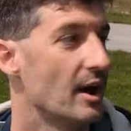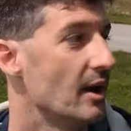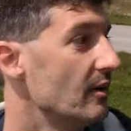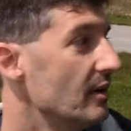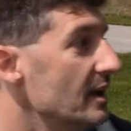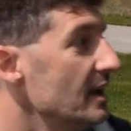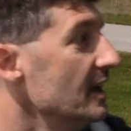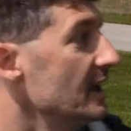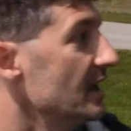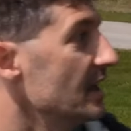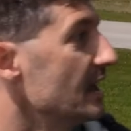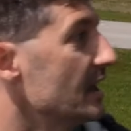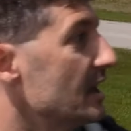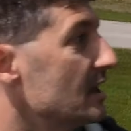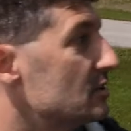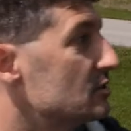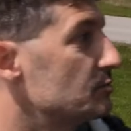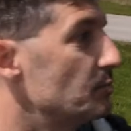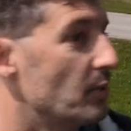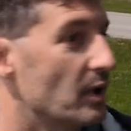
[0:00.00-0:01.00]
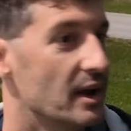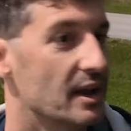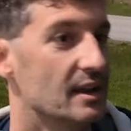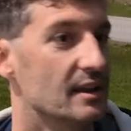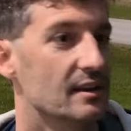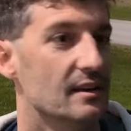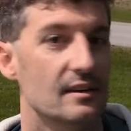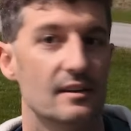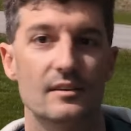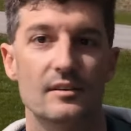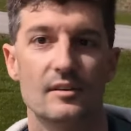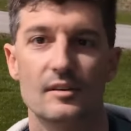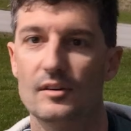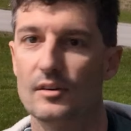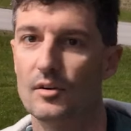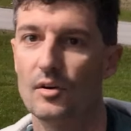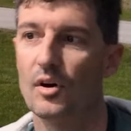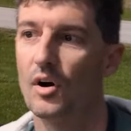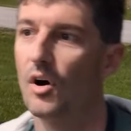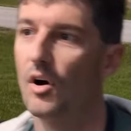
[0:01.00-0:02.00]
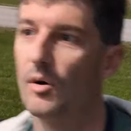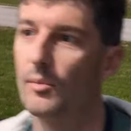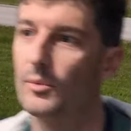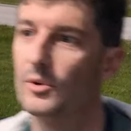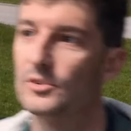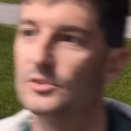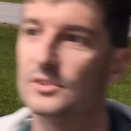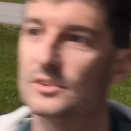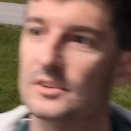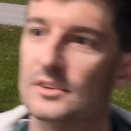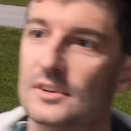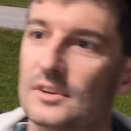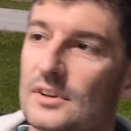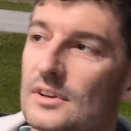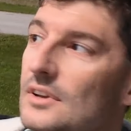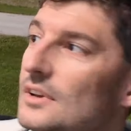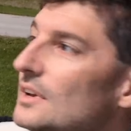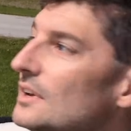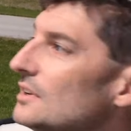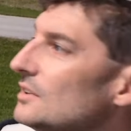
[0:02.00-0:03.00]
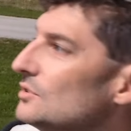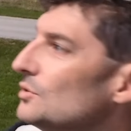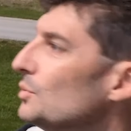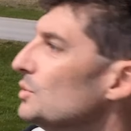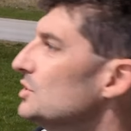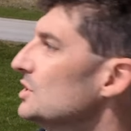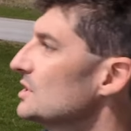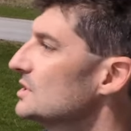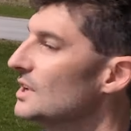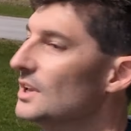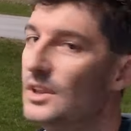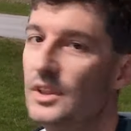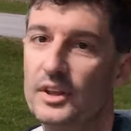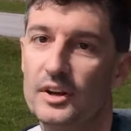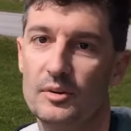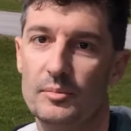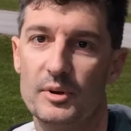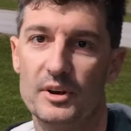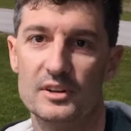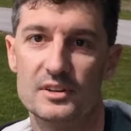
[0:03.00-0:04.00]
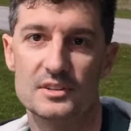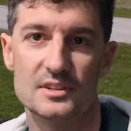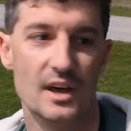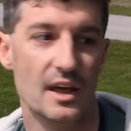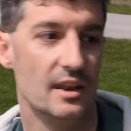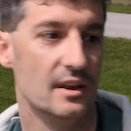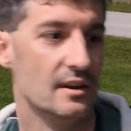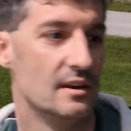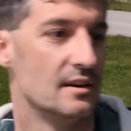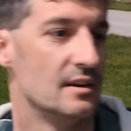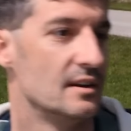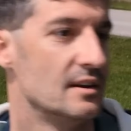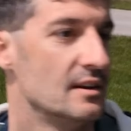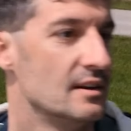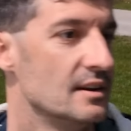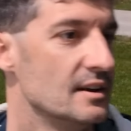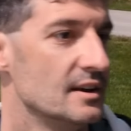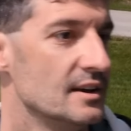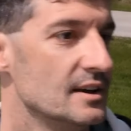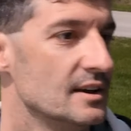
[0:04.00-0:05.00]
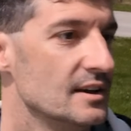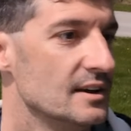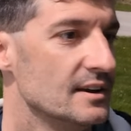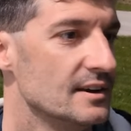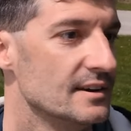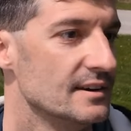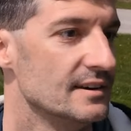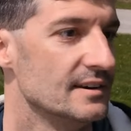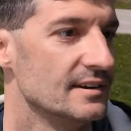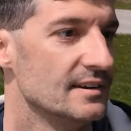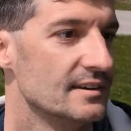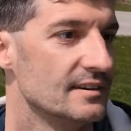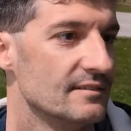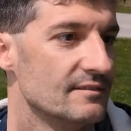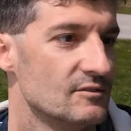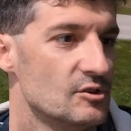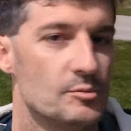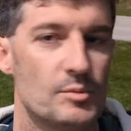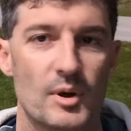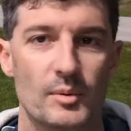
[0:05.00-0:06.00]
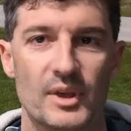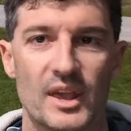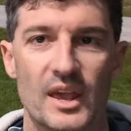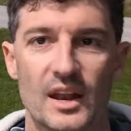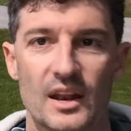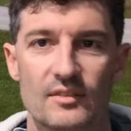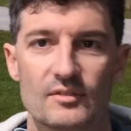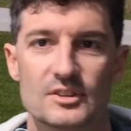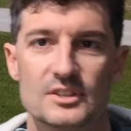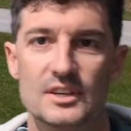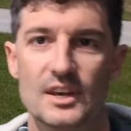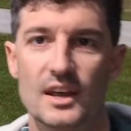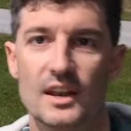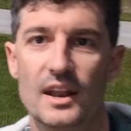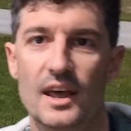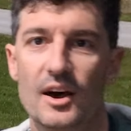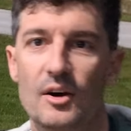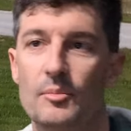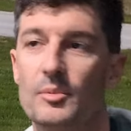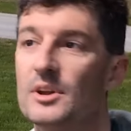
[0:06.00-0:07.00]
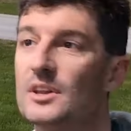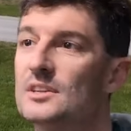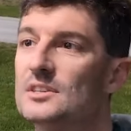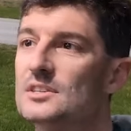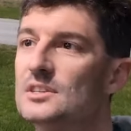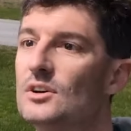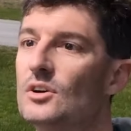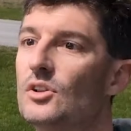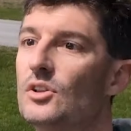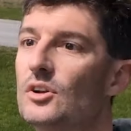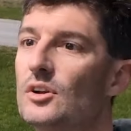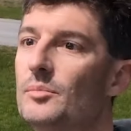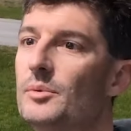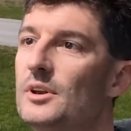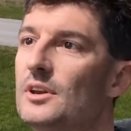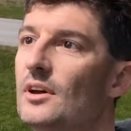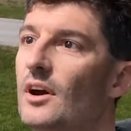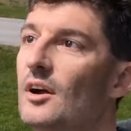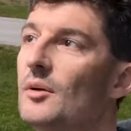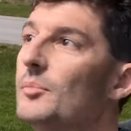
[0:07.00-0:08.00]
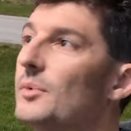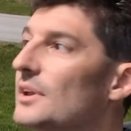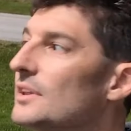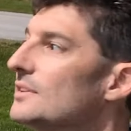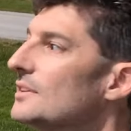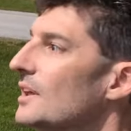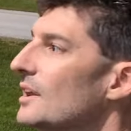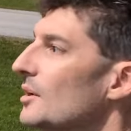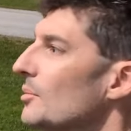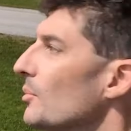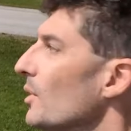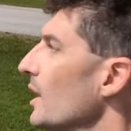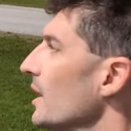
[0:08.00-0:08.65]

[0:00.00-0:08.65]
Wow, it gets bright almost with just a little bit of sun. You probably can't even see it now, but it's still a little bit dark, but it's getting